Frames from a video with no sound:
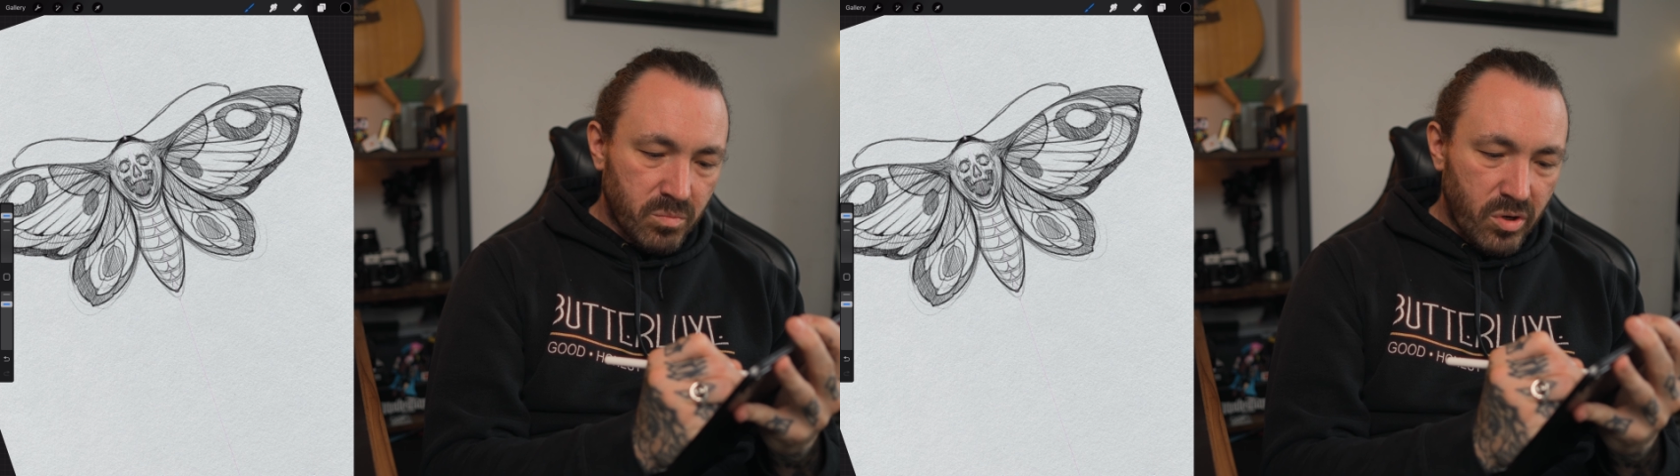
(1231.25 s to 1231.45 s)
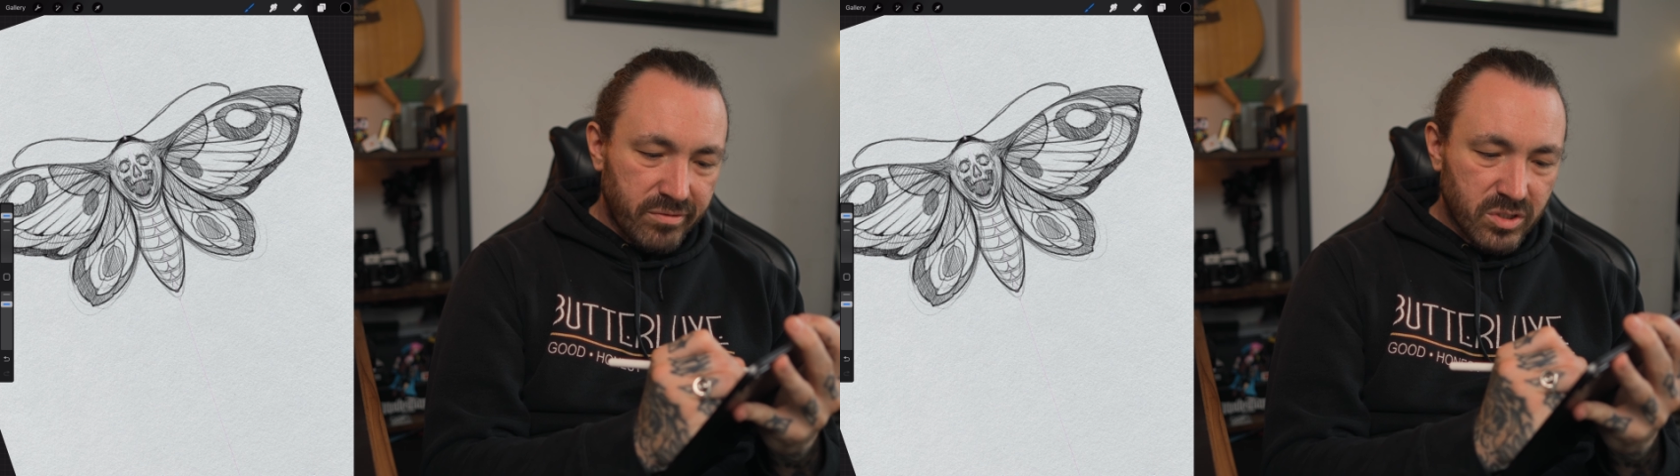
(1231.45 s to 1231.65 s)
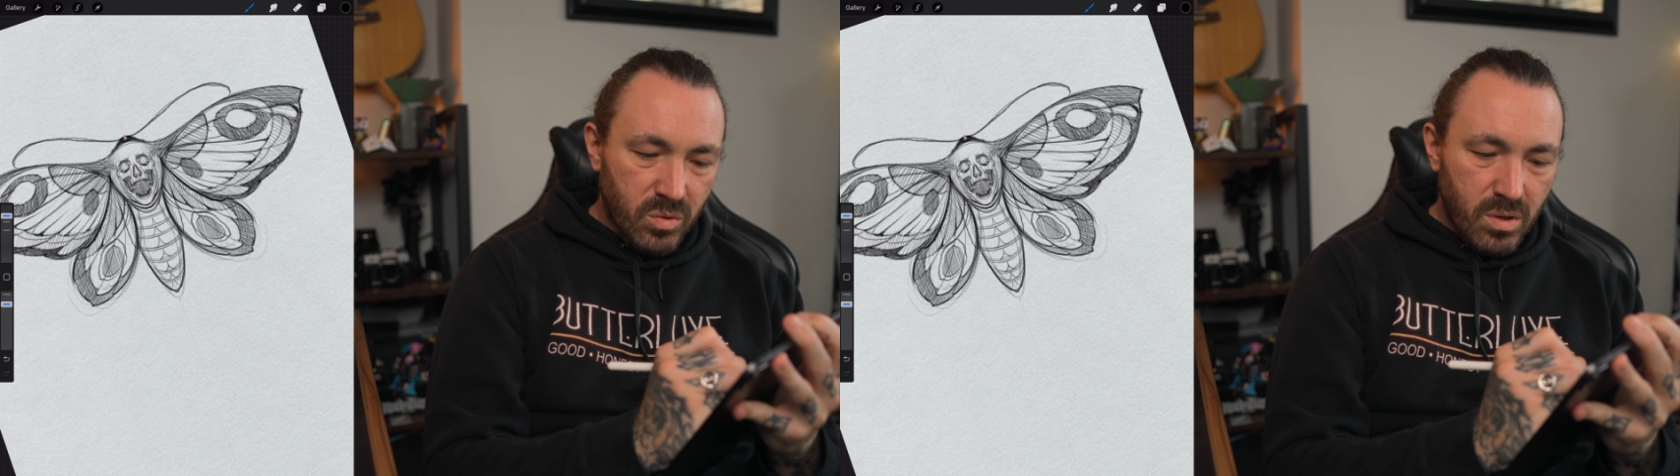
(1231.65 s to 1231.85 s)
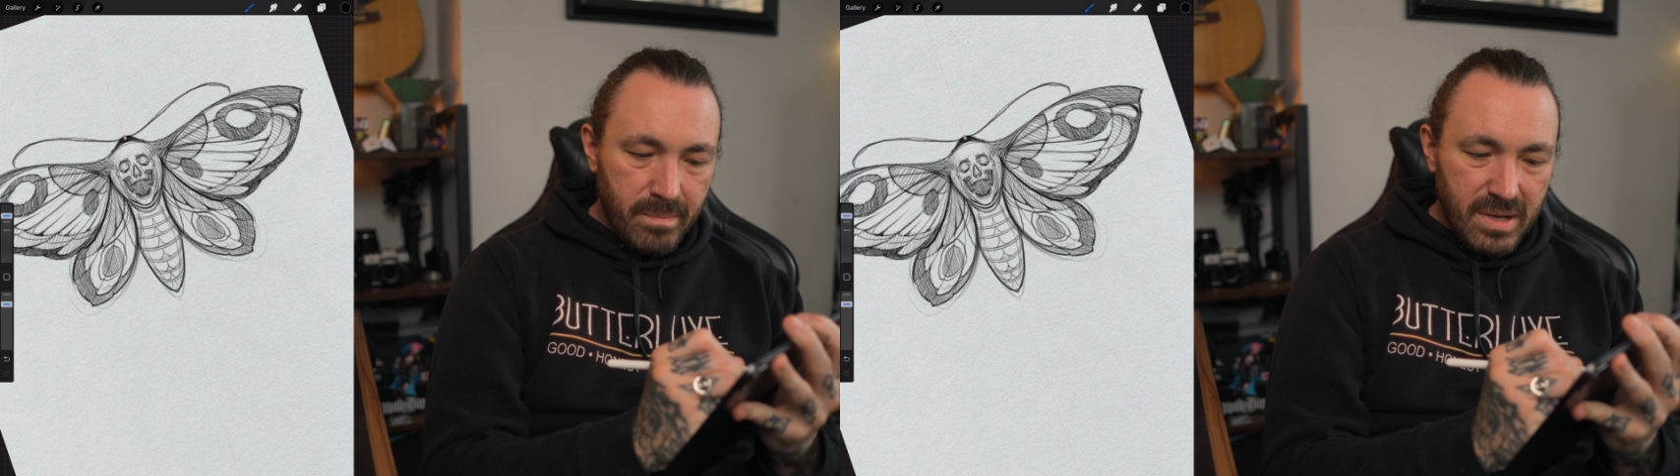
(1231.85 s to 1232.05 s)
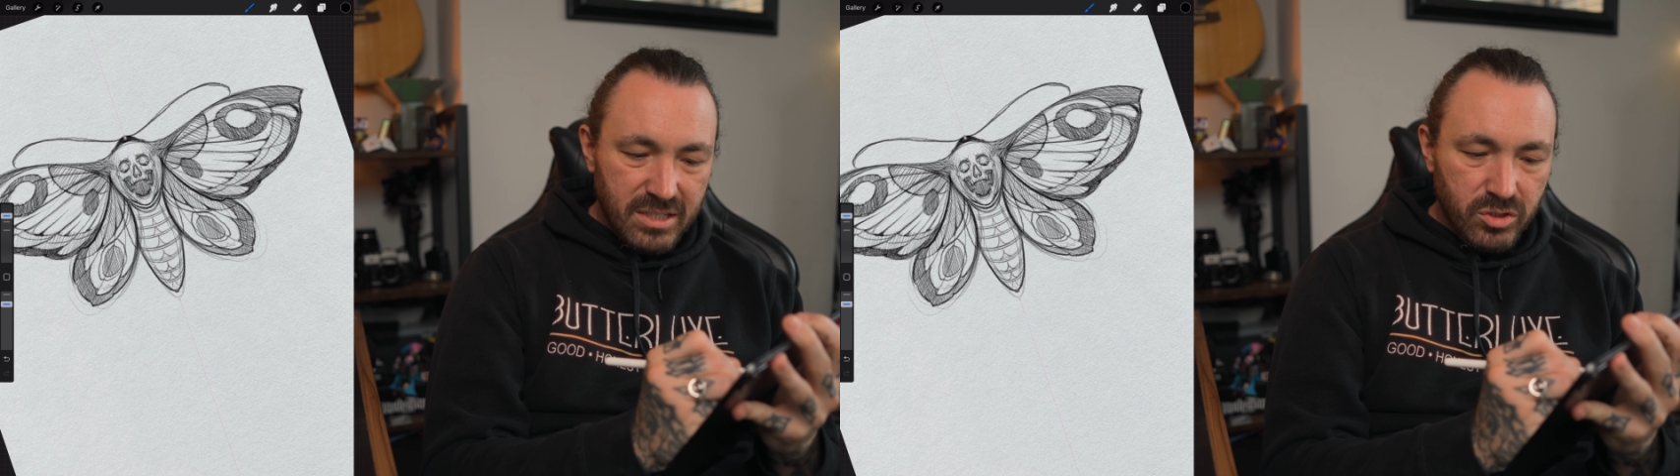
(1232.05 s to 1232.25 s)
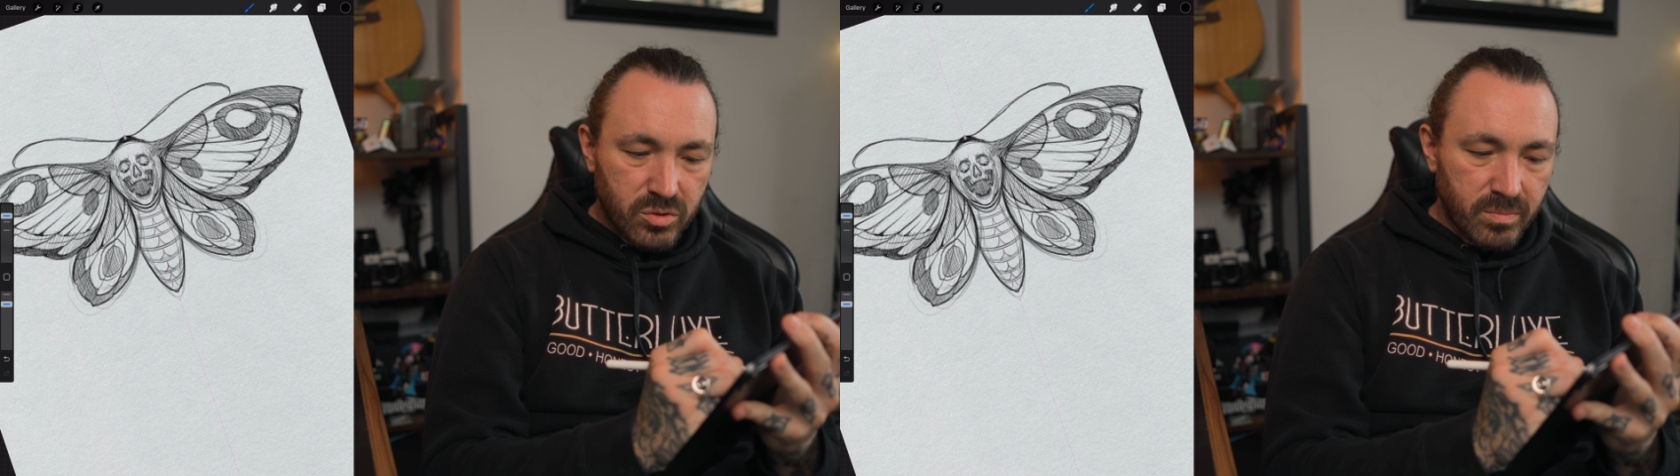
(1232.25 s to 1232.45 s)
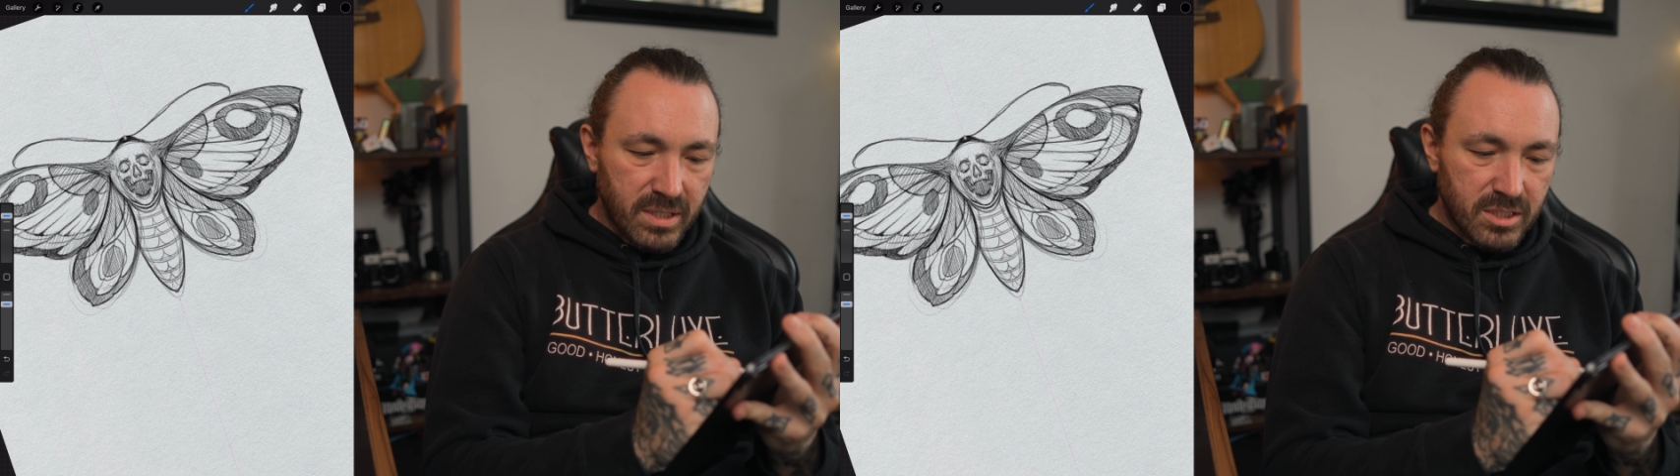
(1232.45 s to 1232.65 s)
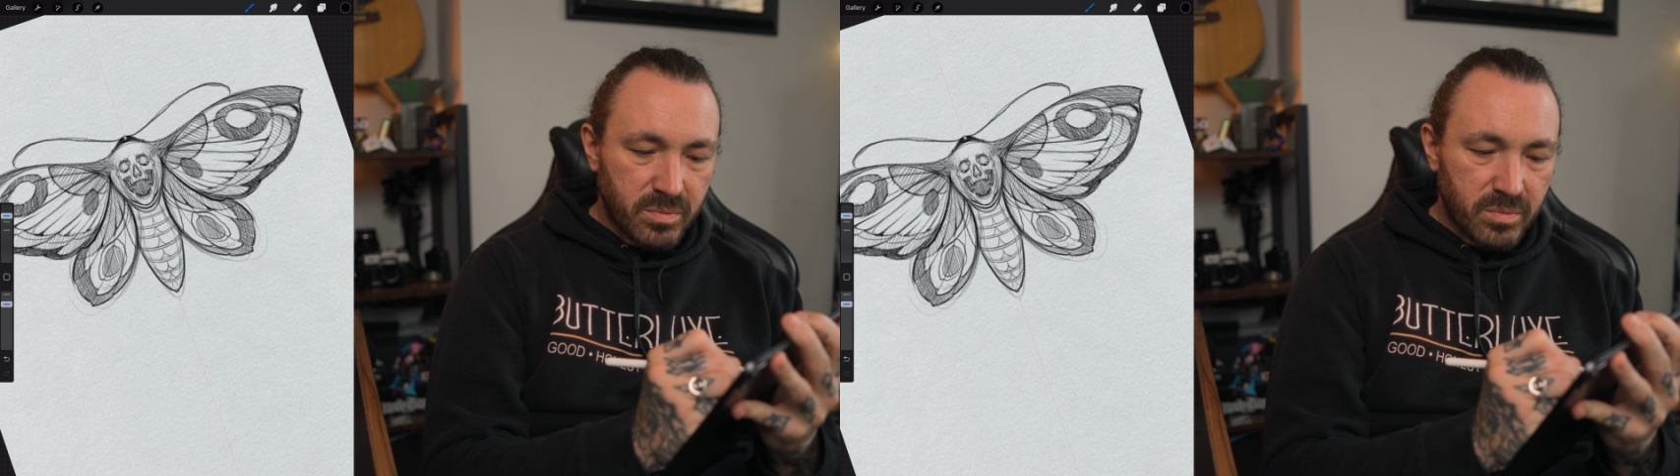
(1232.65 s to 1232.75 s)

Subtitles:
moths are quite magical, man.